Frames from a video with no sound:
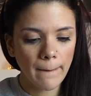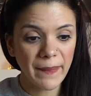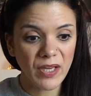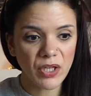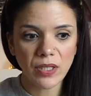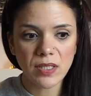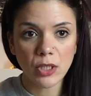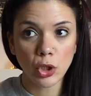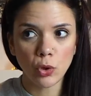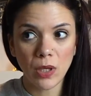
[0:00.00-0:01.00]
because
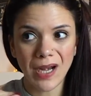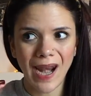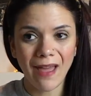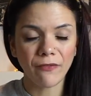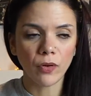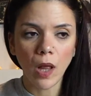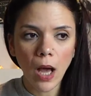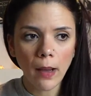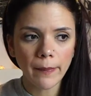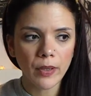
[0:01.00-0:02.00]
you can level
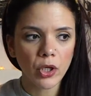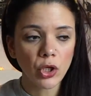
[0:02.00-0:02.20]
up,